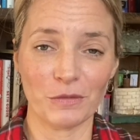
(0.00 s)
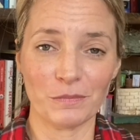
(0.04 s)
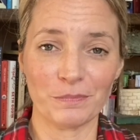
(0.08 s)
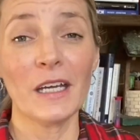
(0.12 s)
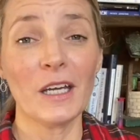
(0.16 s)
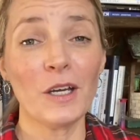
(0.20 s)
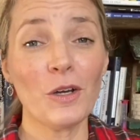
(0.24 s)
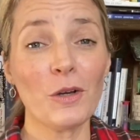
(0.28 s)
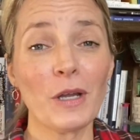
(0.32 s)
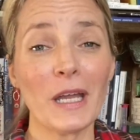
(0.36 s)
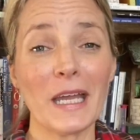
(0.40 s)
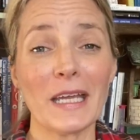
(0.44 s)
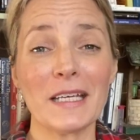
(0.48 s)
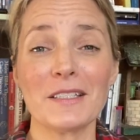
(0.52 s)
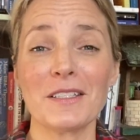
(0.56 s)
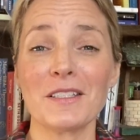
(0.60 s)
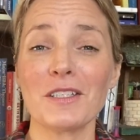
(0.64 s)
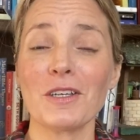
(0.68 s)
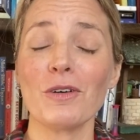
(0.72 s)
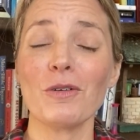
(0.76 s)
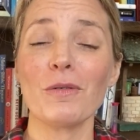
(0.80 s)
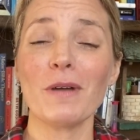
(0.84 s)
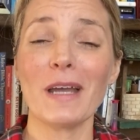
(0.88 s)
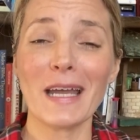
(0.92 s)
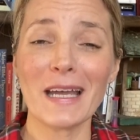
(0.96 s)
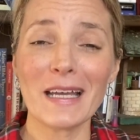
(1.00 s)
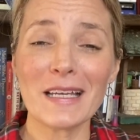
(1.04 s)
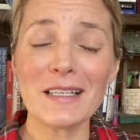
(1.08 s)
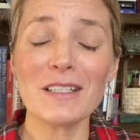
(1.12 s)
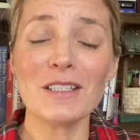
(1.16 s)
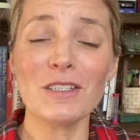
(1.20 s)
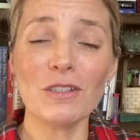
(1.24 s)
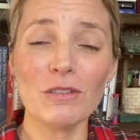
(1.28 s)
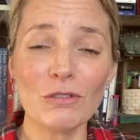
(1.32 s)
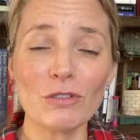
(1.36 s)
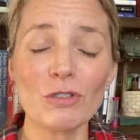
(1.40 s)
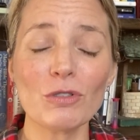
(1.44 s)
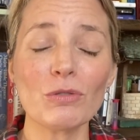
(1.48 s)
Okay, so as
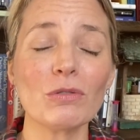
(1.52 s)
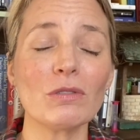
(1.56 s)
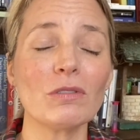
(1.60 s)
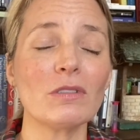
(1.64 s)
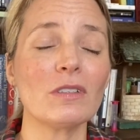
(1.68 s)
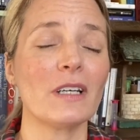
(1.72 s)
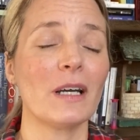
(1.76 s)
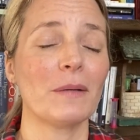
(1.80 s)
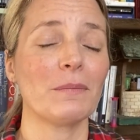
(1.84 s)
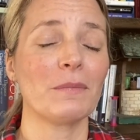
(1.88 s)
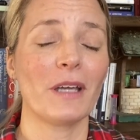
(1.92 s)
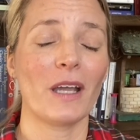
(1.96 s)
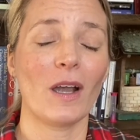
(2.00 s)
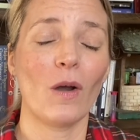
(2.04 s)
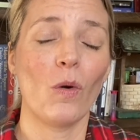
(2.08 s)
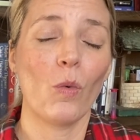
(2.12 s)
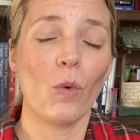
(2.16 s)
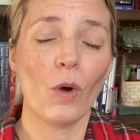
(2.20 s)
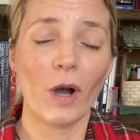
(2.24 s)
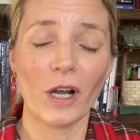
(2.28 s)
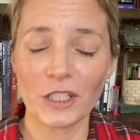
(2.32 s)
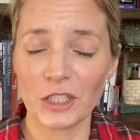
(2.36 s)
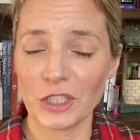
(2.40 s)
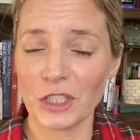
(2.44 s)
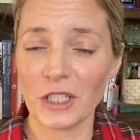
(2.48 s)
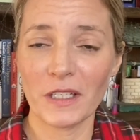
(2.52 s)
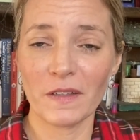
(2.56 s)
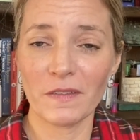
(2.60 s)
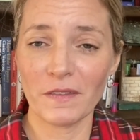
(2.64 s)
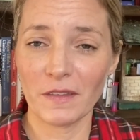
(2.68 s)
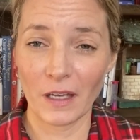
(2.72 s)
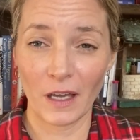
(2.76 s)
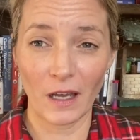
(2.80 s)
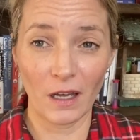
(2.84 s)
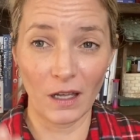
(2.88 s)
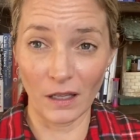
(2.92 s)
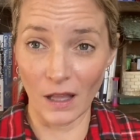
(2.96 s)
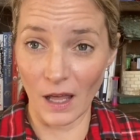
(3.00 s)
usual, I'm like watching the
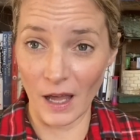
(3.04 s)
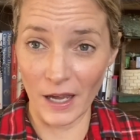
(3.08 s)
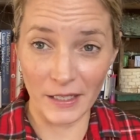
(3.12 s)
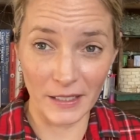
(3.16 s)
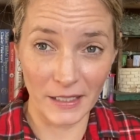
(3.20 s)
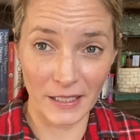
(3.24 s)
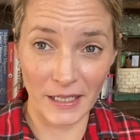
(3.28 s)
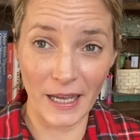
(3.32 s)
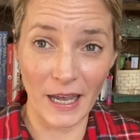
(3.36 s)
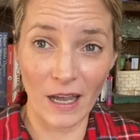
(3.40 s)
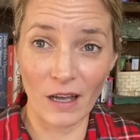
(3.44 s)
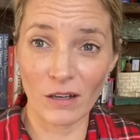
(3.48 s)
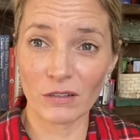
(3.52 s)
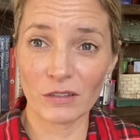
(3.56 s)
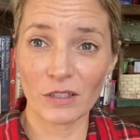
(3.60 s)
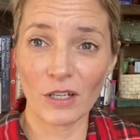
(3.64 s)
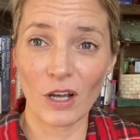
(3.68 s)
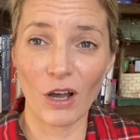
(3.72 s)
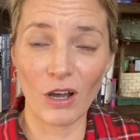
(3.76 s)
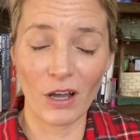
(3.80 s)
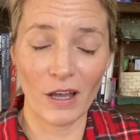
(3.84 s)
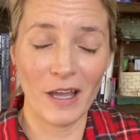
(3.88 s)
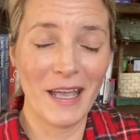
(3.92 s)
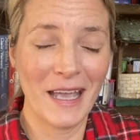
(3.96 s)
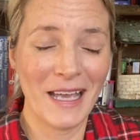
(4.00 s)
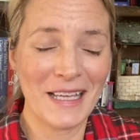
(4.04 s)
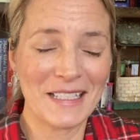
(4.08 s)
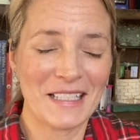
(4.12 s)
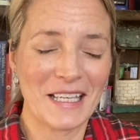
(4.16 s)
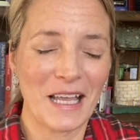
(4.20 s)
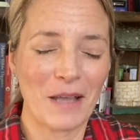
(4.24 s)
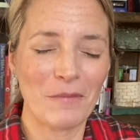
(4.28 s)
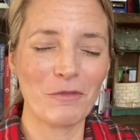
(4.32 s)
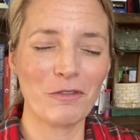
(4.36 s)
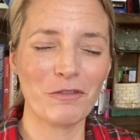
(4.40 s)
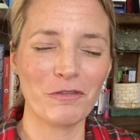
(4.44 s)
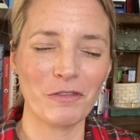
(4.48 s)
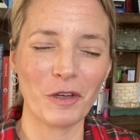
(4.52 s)
clock count as
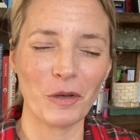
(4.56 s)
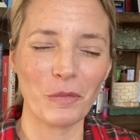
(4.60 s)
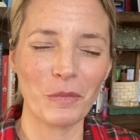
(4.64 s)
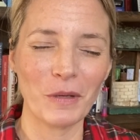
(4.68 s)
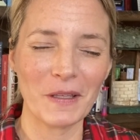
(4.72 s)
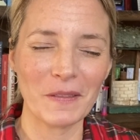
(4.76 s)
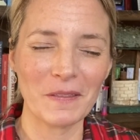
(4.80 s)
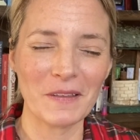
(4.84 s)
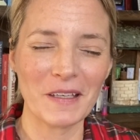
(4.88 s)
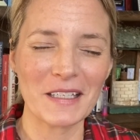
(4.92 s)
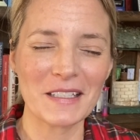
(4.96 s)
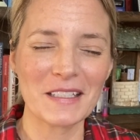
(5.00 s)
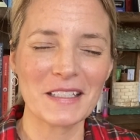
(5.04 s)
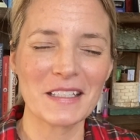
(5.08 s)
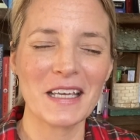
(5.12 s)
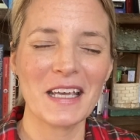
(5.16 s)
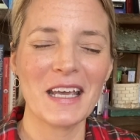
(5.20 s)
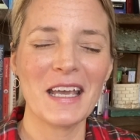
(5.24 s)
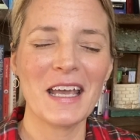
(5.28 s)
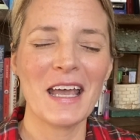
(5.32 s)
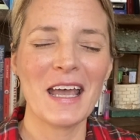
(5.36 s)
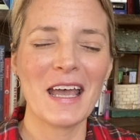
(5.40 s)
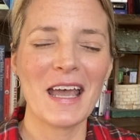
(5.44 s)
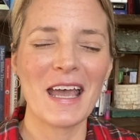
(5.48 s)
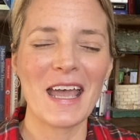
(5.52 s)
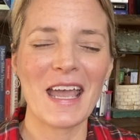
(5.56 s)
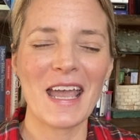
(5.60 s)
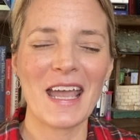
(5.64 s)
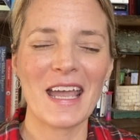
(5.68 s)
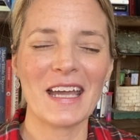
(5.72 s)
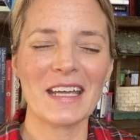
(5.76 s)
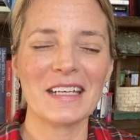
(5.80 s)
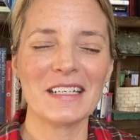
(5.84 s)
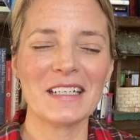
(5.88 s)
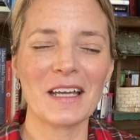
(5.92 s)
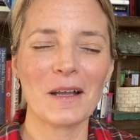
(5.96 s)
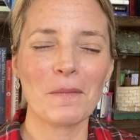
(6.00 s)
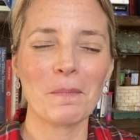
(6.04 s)
I'm filming this,
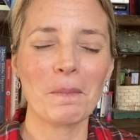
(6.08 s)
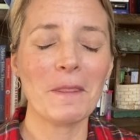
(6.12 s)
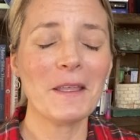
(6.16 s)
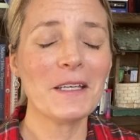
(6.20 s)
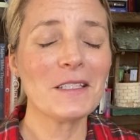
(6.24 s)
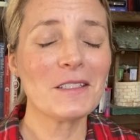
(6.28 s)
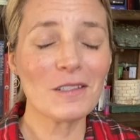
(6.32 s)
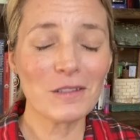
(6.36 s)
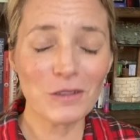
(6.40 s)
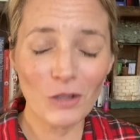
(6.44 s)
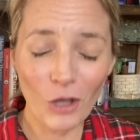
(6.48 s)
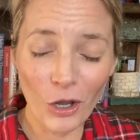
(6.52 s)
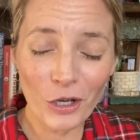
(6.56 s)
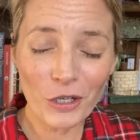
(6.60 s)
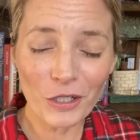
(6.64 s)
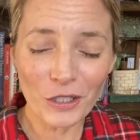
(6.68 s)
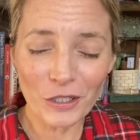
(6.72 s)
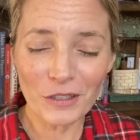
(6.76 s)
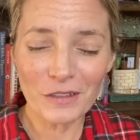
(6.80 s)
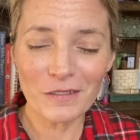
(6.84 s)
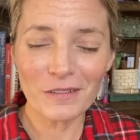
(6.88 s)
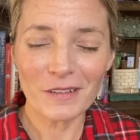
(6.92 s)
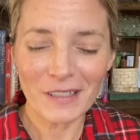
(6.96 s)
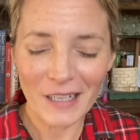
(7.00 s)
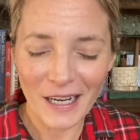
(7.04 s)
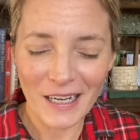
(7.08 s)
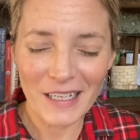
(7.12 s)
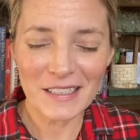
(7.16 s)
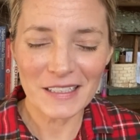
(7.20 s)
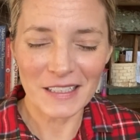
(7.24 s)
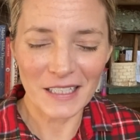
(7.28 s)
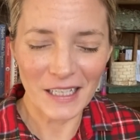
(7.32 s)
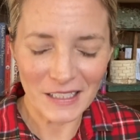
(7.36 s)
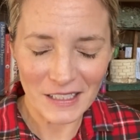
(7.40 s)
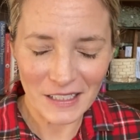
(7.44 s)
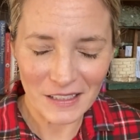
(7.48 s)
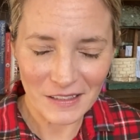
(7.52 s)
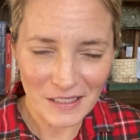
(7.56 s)
and it's longer than I
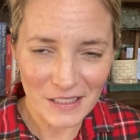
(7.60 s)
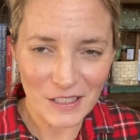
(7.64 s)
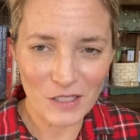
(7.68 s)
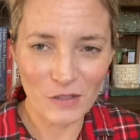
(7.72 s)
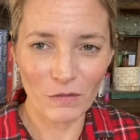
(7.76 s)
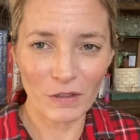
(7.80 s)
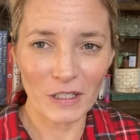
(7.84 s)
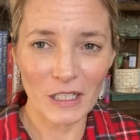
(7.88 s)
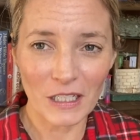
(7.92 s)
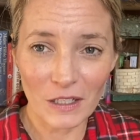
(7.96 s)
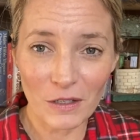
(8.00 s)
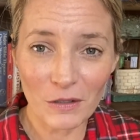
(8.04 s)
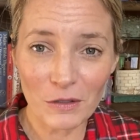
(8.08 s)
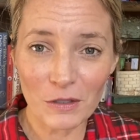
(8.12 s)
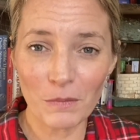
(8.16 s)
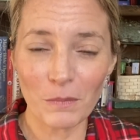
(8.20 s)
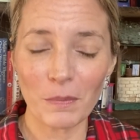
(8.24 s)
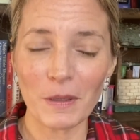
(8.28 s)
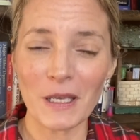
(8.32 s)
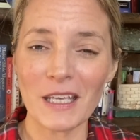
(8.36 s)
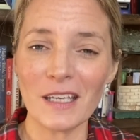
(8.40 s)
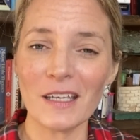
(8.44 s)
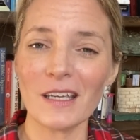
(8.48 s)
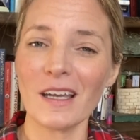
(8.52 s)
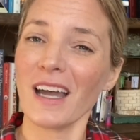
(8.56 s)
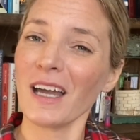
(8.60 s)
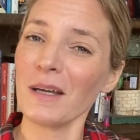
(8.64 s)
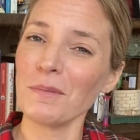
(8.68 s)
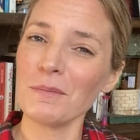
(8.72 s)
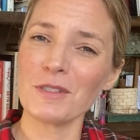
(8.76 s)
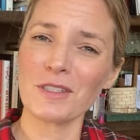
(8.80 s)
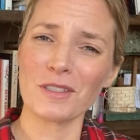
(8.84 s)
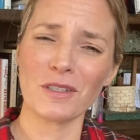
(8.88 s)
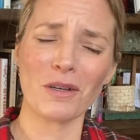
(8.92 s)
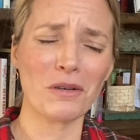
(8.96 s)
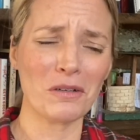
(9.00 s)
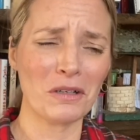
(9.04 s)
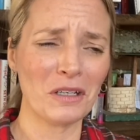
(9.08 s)
intended this video to be. I'm
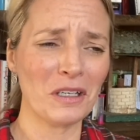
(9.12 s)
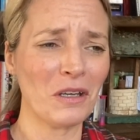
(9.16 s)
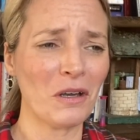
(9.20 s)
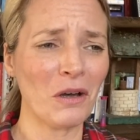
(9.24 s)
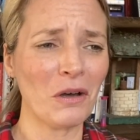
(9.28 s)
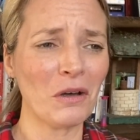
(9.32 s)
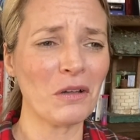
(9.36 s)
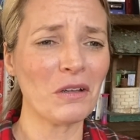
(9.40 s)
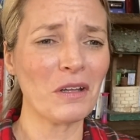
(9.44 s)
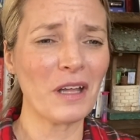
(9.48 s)
sorry, y'all.